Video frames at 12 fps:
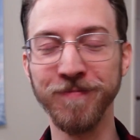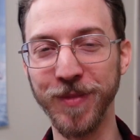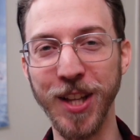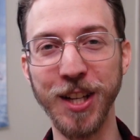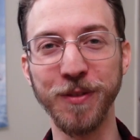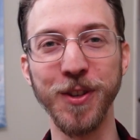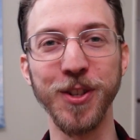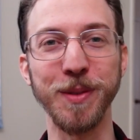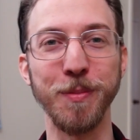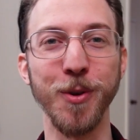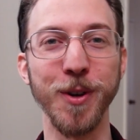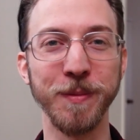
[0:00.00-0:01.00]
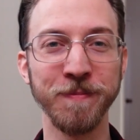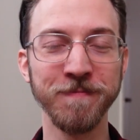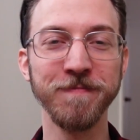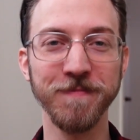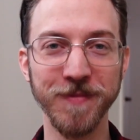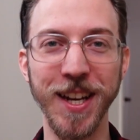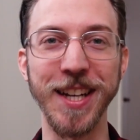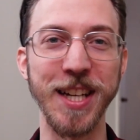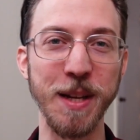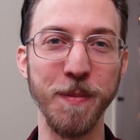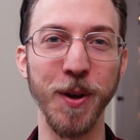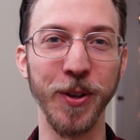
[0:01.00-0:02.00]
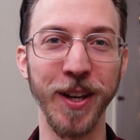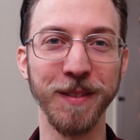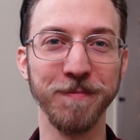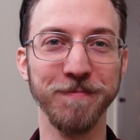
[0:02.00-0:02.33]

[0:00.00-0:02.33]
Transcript: Thanks for your support, and keep building.